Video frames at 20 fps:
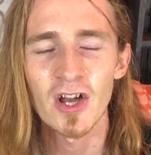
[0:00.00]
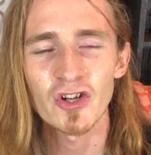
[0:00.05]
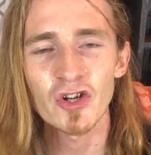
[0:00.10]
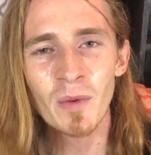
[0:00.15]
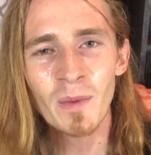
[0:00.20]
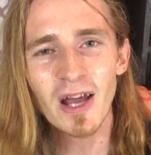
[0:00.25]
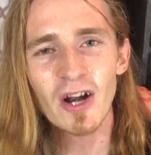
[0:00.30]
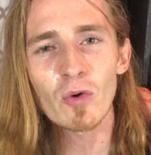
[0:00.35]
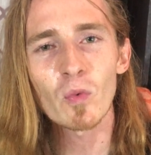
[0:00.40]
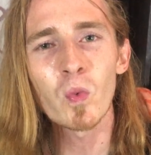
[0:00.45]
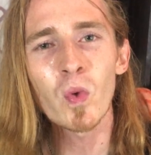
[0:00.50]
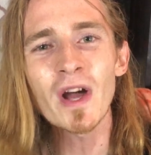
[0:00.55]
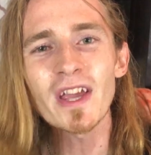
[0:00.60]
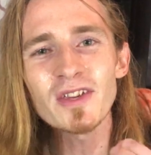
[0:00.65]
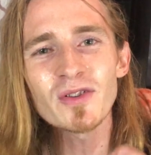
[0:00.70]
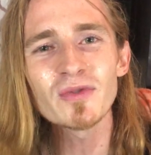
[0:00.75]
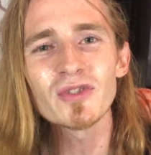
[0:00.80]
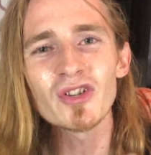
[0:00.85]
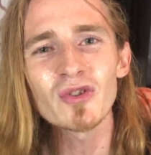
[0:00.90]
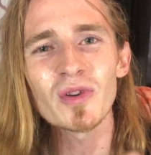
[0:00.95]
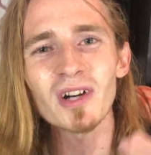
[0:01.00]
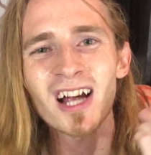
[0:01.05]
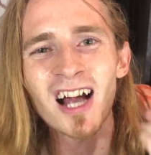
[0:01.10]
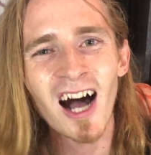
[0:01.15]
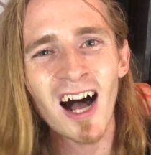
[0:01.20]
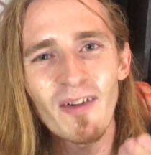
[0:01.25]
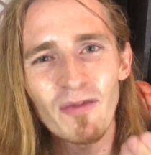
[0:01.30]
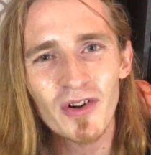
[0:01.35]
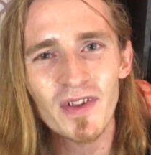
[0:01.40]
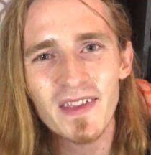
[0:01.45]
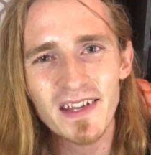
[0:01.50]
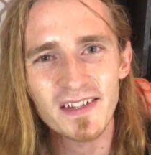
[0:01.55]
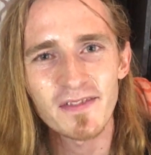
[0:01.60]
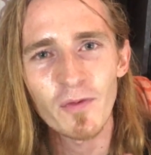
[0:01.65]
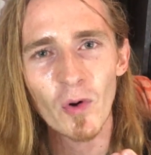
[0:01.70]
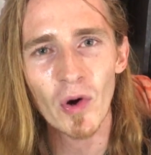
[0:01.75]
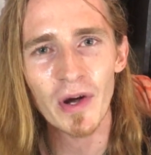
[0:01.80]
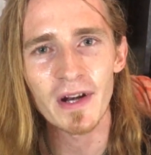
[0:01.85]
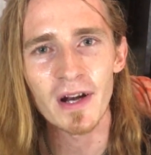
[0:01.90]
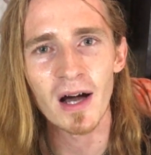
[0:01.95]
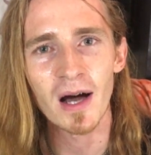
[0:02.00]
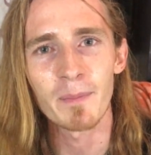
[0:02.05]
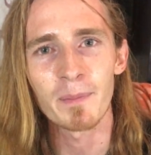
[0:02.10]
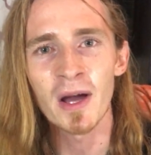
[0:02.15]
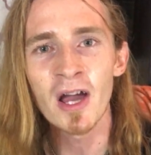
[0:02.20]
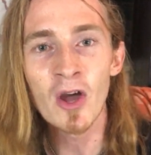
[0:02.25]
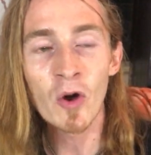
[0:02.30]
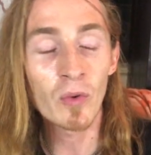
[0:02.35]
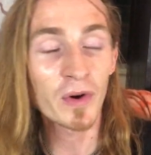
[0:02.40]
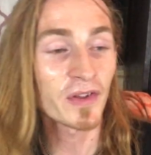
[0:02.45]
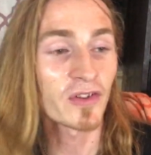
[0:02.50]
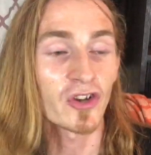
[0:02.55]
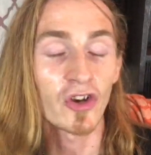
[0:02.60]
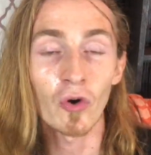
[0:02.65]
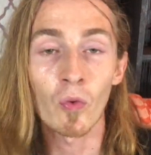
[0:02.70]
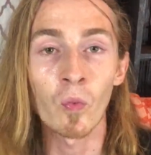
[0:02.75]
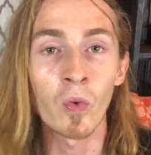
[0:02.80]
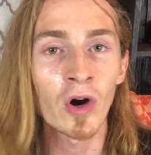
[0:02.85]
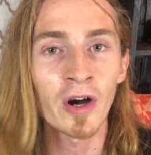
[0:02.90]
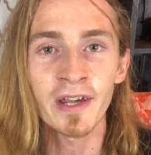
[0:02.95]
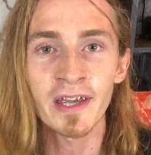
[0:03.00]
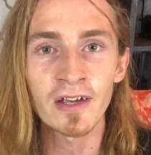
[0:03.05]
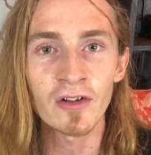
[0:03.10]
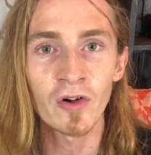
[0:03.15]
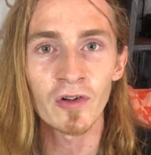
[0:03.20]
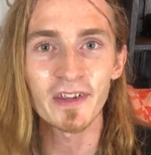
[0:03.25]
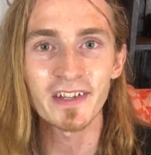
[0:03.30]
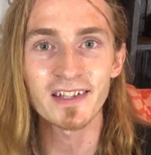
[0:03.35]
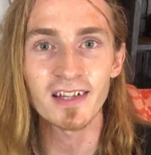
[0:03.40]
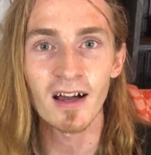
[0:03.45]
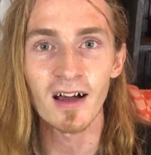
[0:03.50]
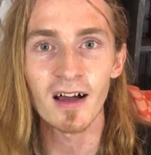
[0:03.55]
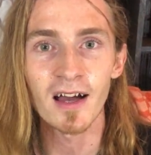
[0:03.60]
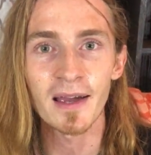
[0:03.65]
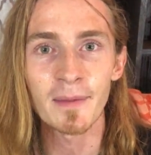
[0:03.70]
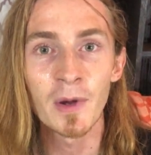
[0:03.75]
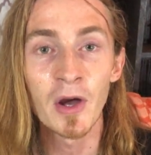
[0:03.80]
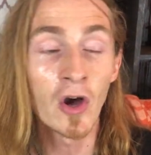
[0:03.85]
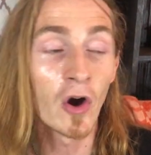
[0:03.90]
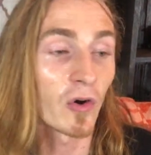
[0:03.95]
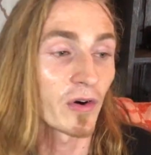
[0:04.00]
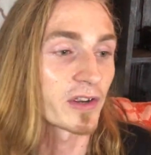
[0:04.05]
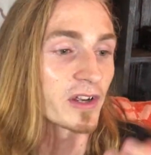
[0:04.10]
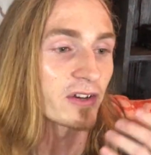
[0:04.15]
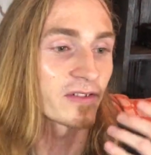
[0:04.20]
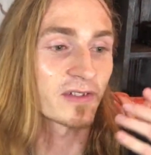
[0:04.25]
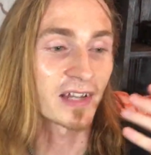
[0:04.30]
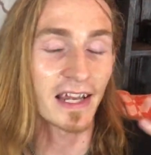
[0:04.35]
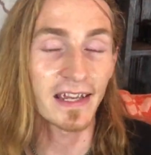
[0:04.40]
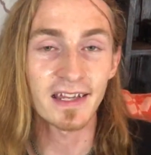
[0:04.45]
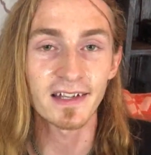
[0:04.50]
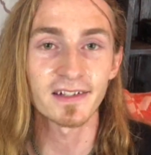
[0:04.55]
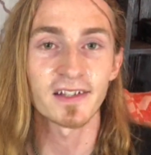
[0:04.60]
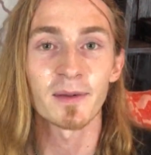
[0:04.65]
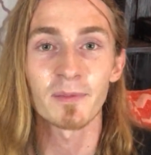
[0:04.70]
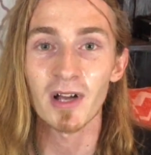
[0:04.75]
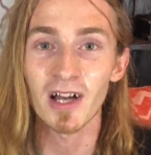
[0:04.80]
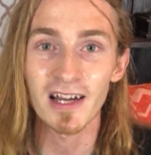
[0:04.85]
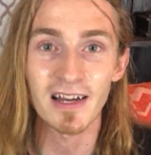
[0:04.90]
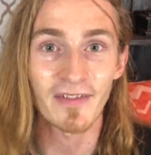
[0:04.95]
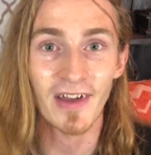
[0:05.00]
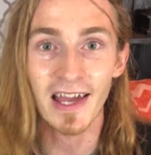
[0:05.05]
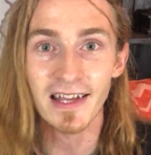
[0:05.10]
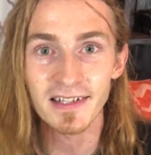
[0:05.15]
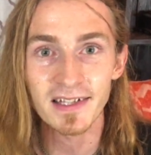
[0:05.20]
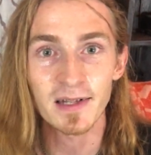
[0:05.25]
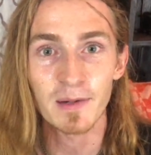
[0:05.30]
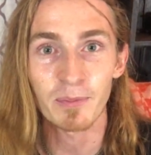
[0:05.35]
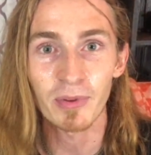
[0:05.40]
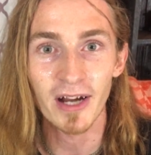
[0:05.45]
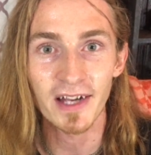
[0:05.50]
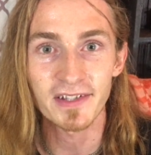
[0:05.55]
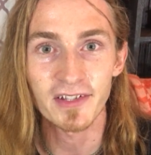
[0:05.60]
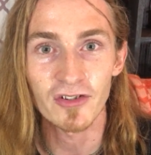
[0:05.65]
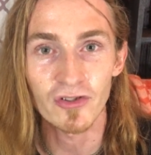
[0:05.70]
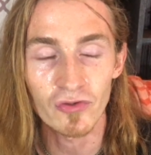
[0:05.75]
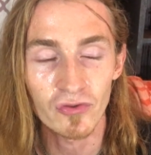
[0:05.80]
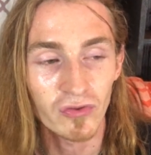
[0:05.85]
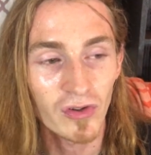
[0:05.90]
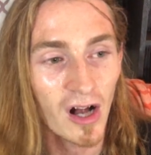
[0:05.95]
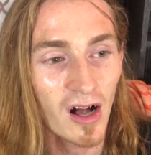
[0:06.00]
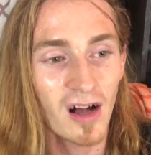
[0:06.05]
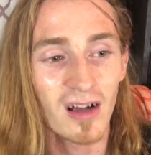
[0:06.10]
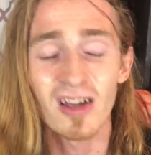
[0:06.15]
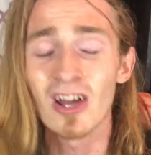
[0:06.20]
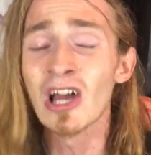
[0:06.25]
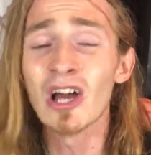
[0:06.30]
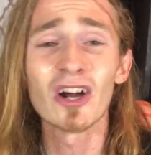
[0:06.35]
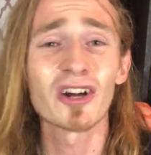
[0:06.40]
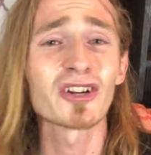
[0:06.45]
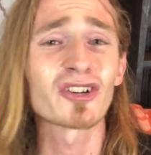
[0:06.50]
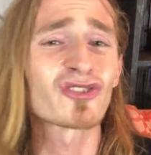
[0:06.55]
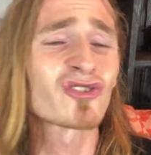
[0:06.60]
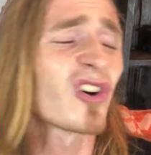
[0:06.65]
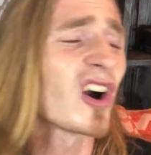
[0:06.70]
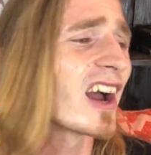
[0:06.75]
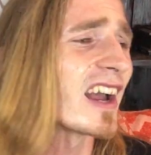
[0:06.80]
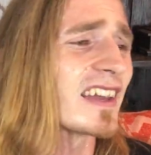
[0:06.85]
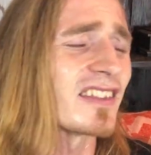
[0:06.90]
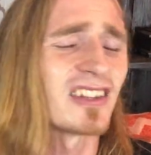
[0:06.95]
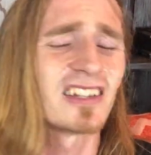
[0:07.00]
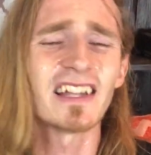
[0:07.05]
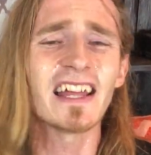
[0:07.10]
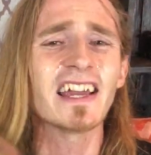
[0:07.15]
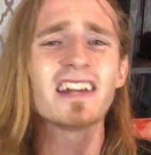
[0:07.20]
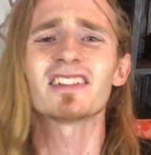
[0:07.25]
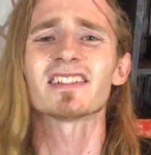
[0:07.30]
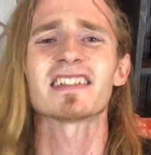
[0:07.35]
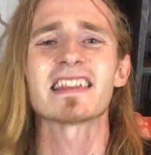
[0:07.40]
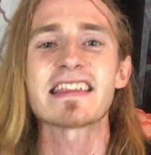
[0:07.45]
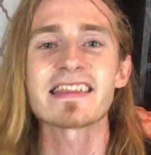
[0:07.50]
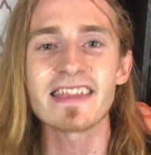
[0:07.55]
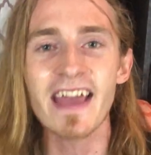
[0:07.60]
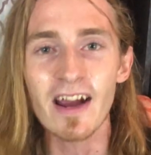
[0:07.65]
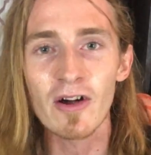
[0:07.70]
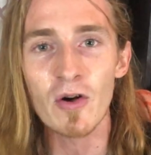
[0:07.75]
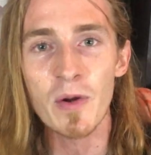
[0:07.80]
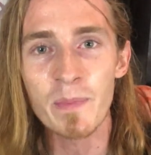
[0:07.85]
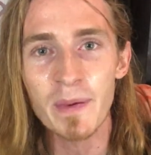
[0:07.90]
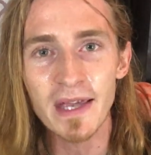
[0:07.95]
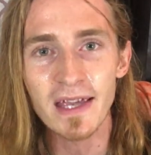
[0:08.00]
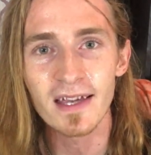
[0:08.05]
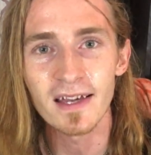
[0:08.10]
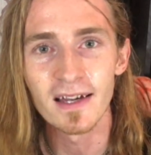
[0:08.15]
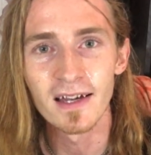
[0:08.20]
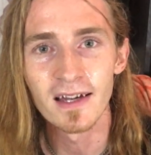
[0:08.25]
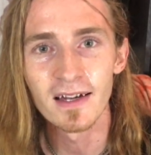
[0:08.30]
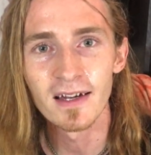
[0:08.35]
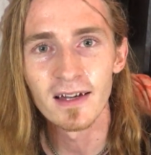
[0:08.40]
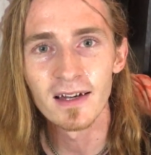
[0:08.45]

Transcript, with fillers: No matter what you do to cover this void up, whether you're working all the time, or you're taking some kind of antidepressant drug, or you're trying the latest therapy,